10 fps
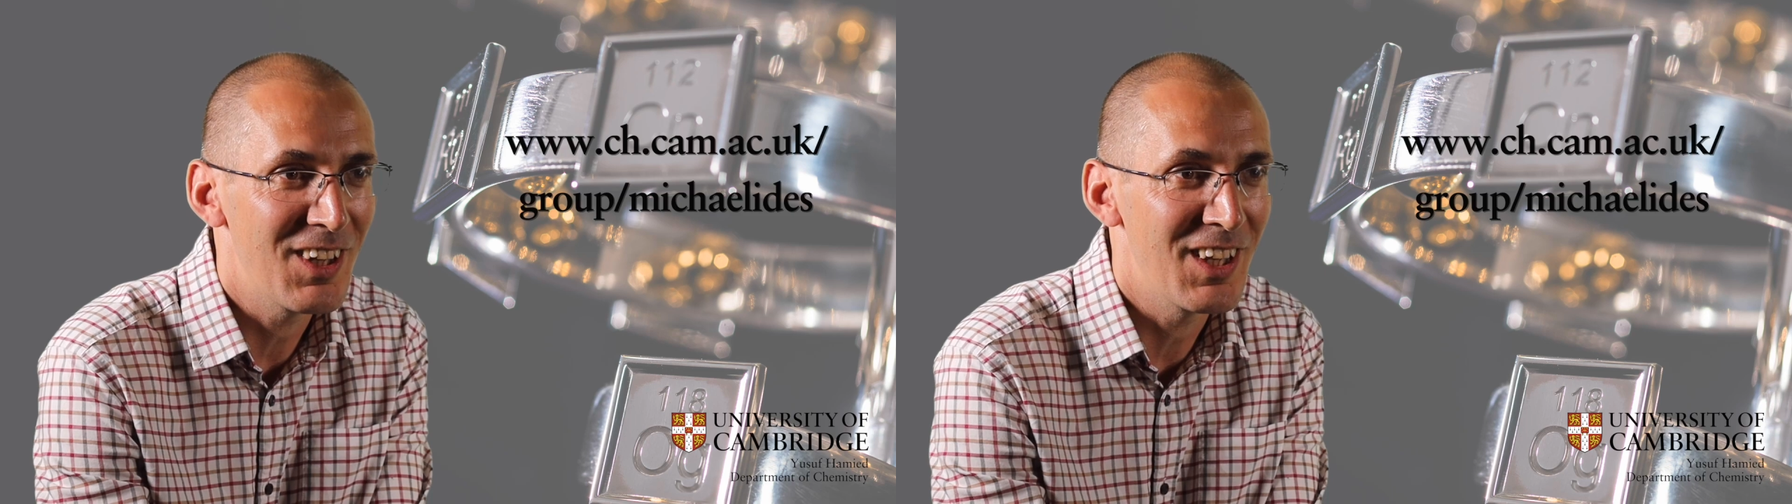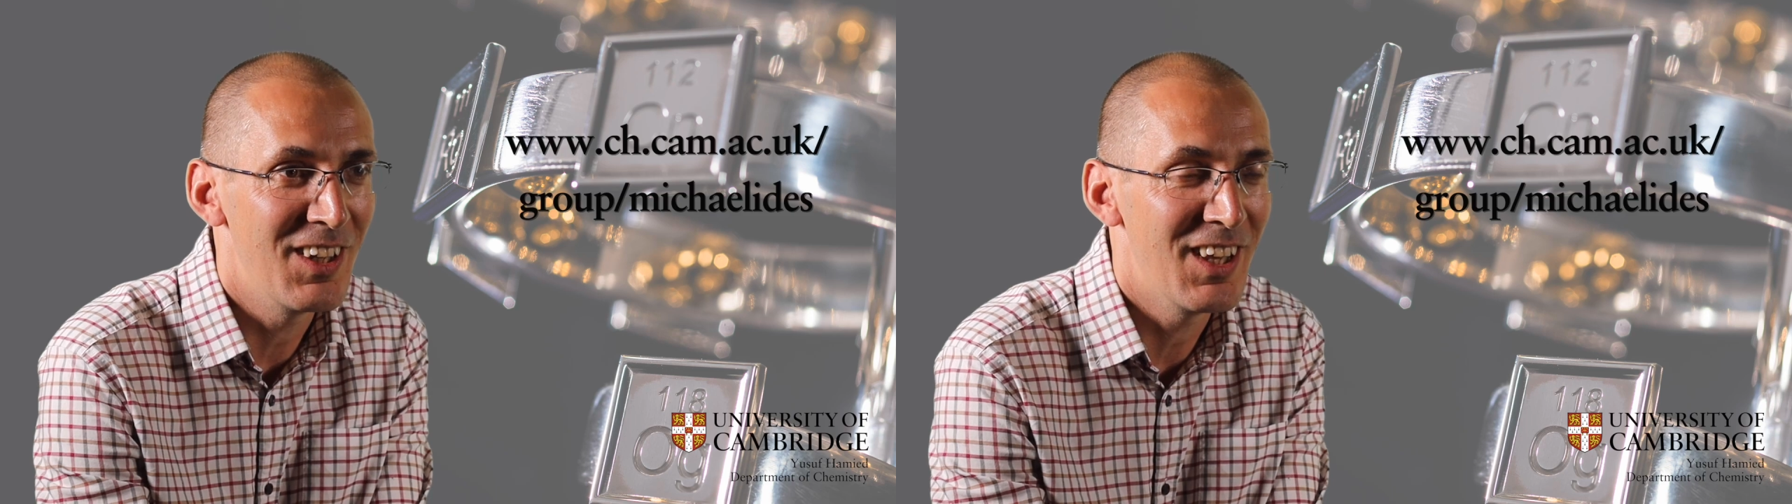
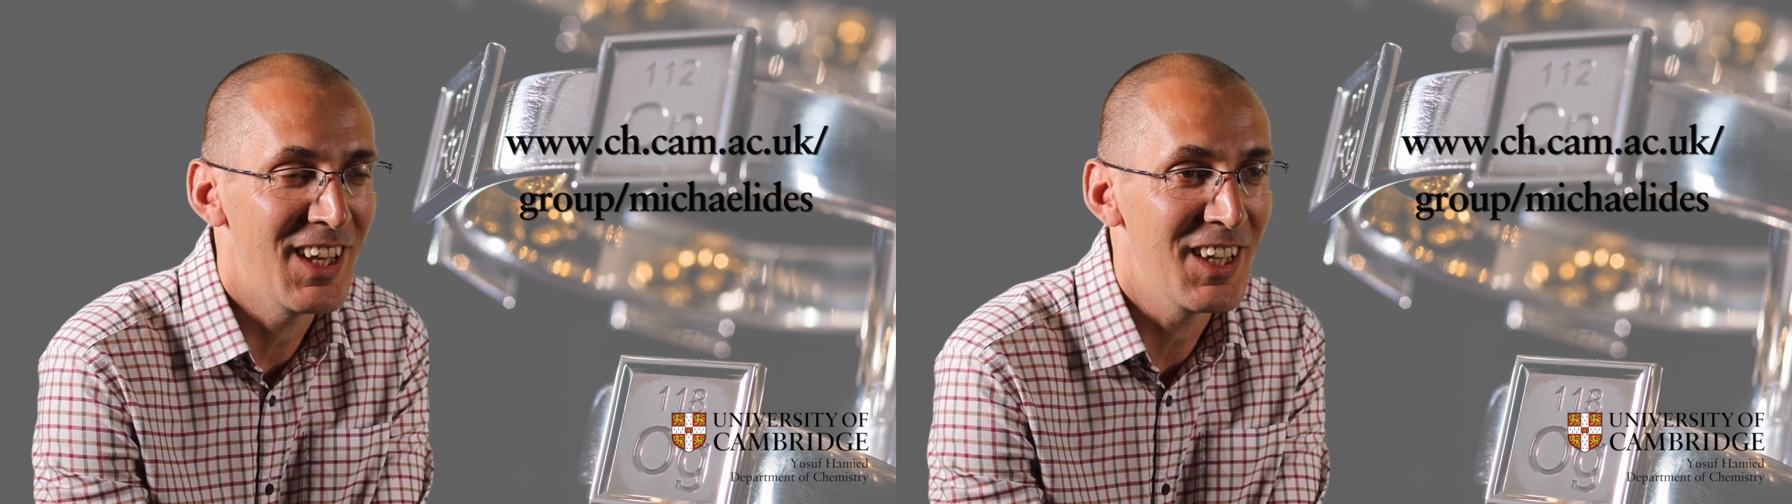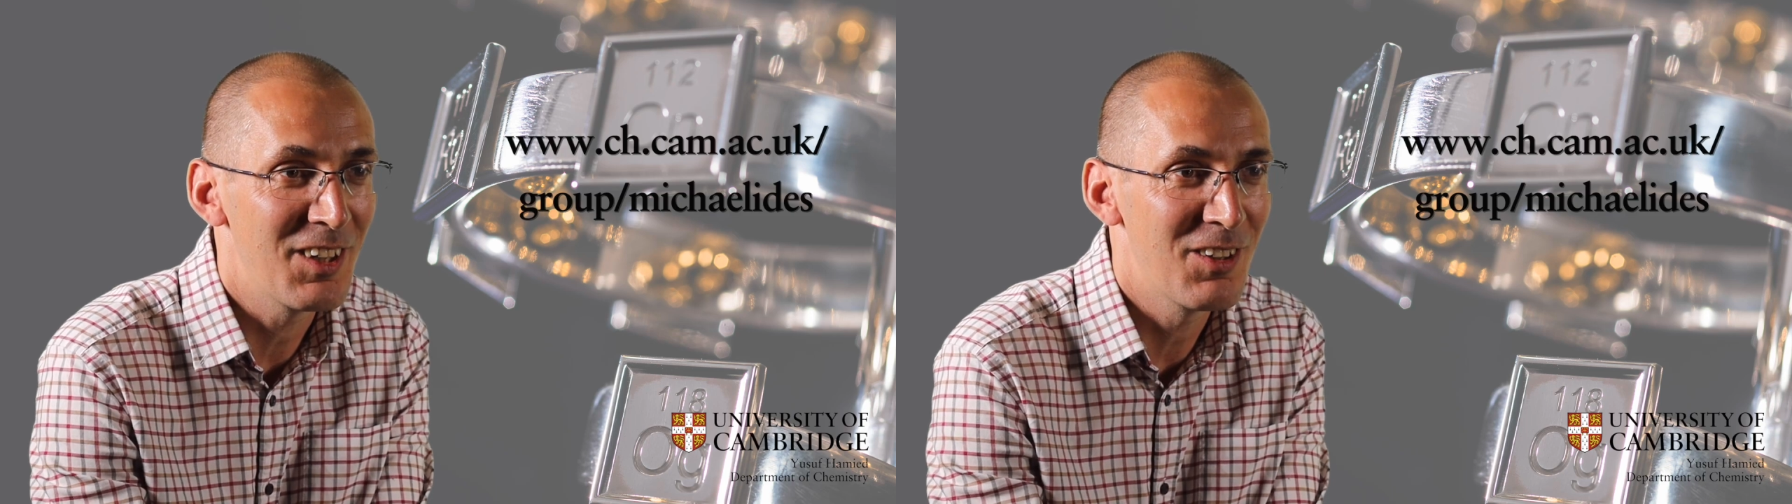in
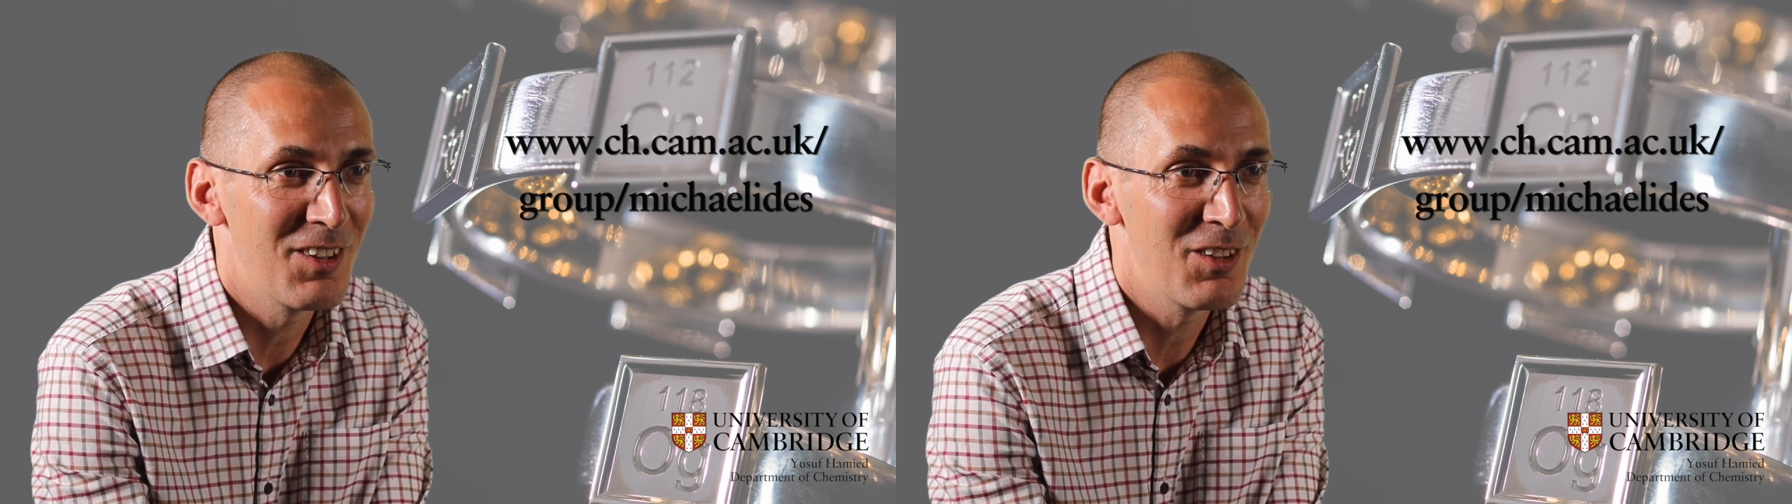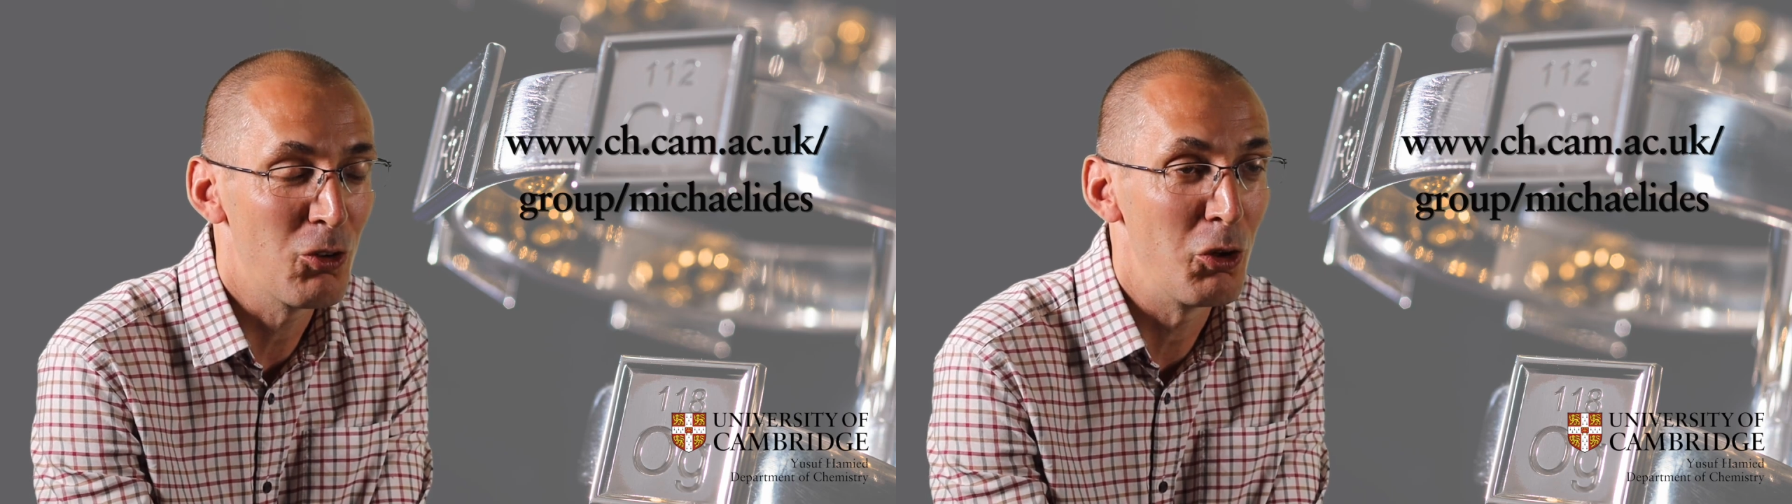a
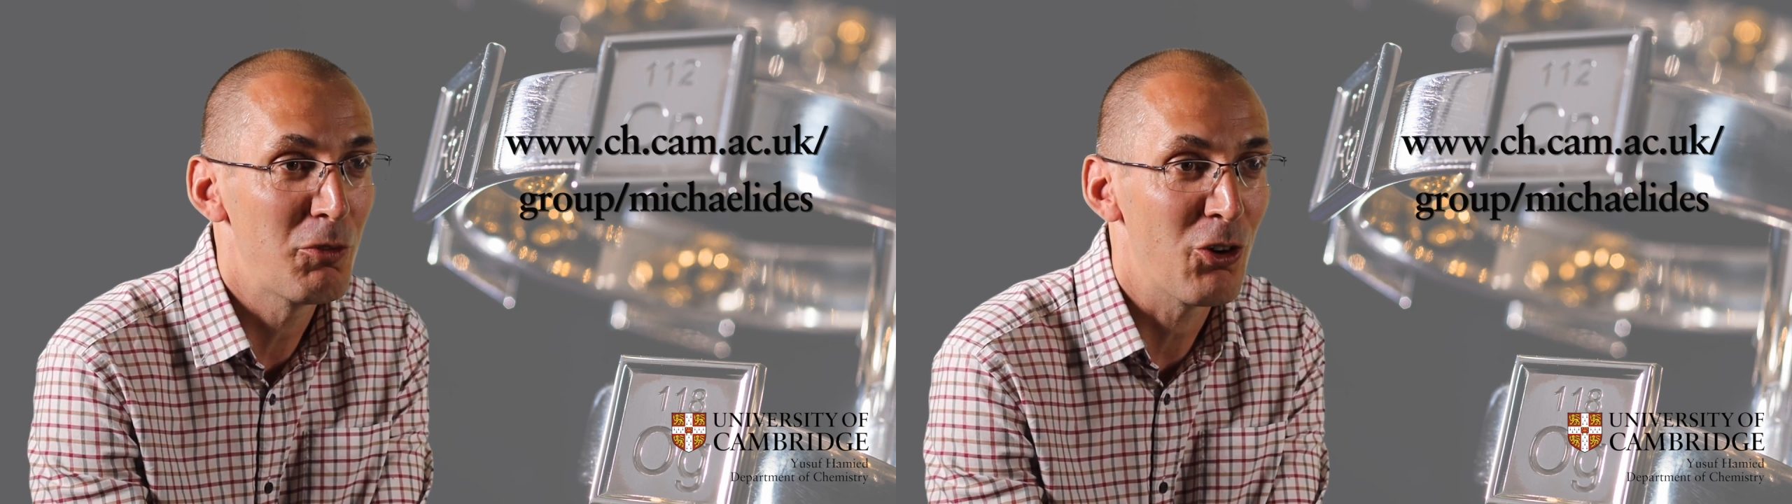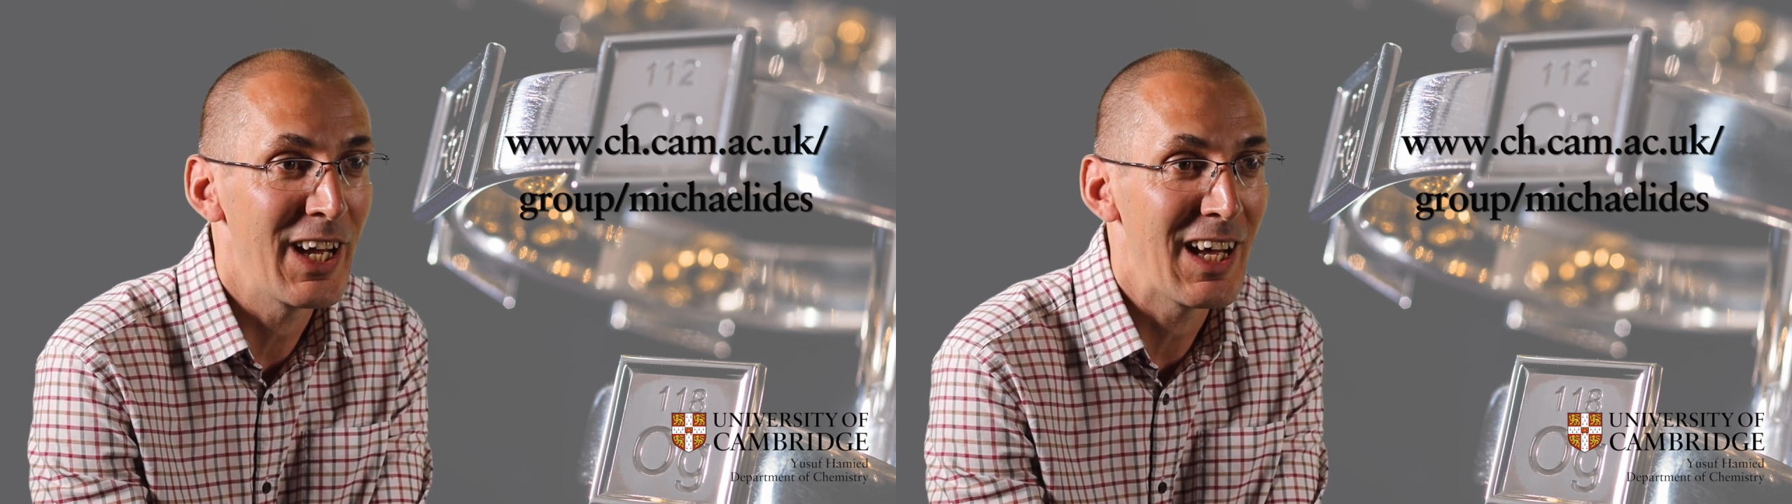group
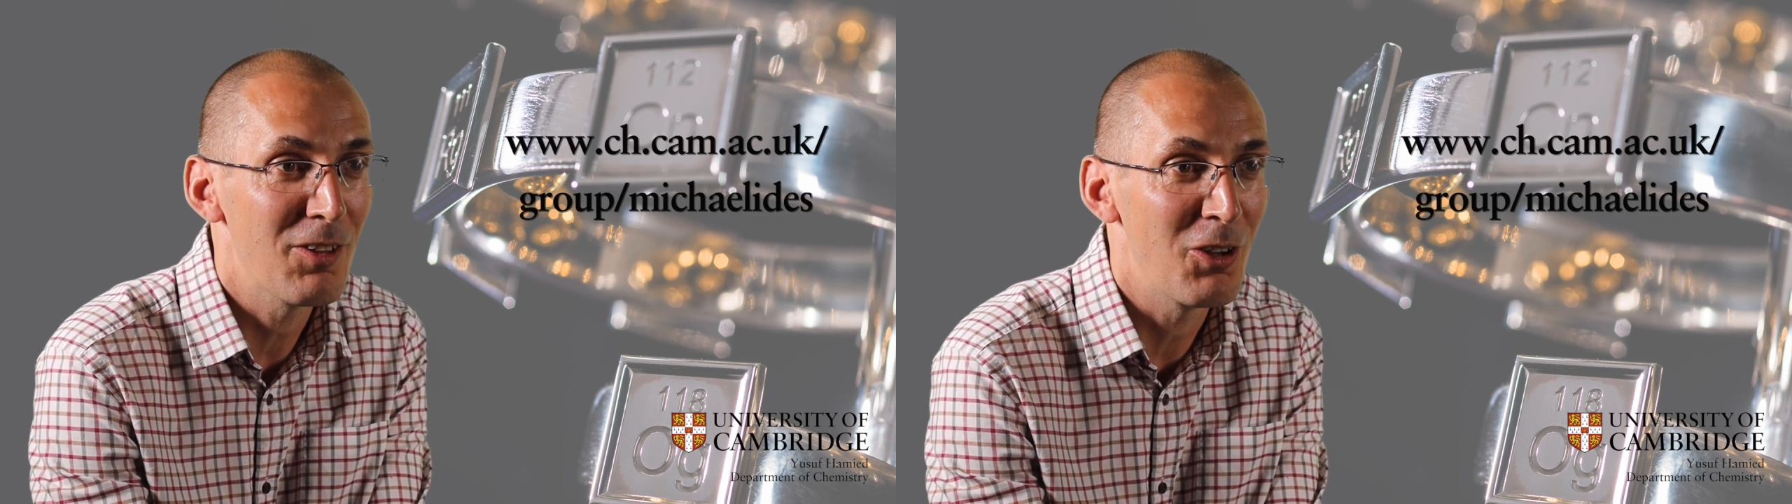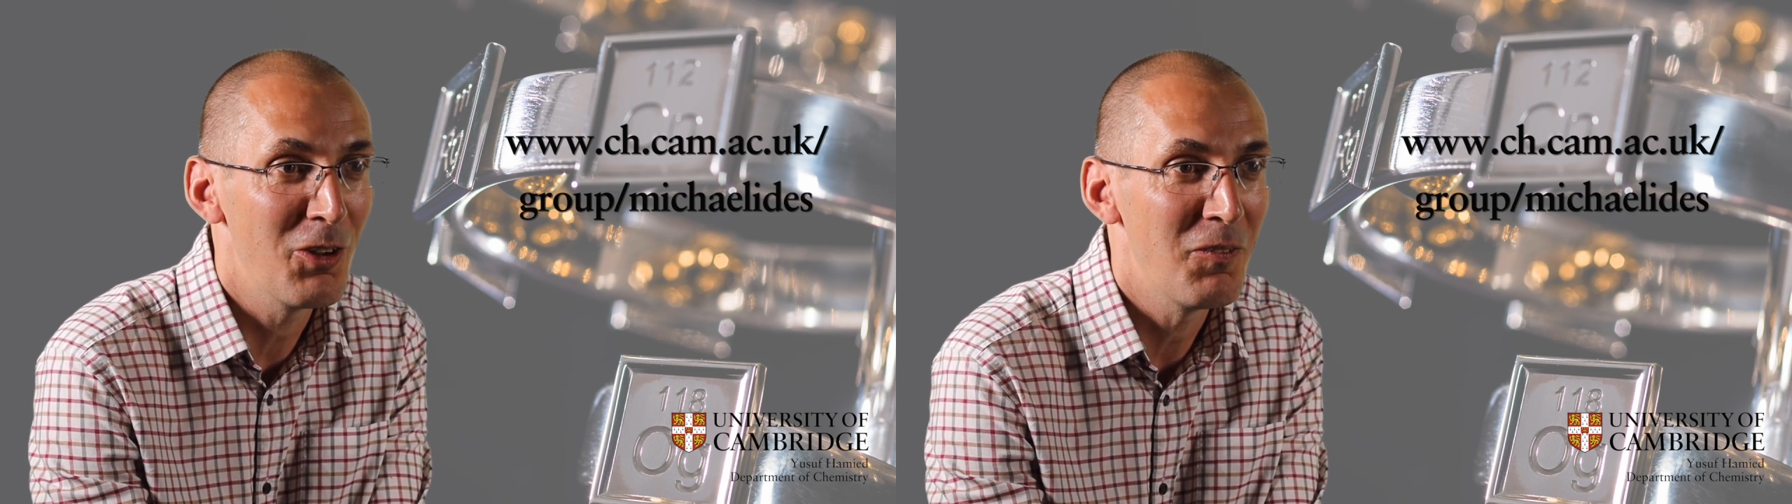
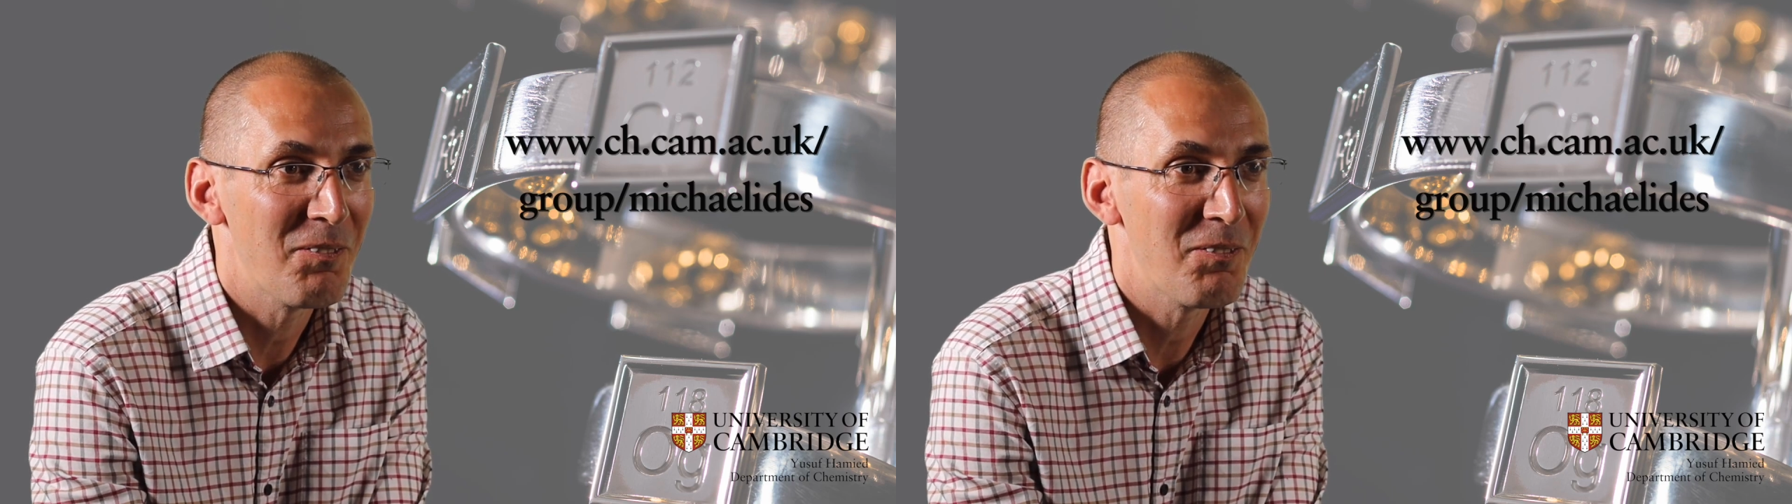triathlon.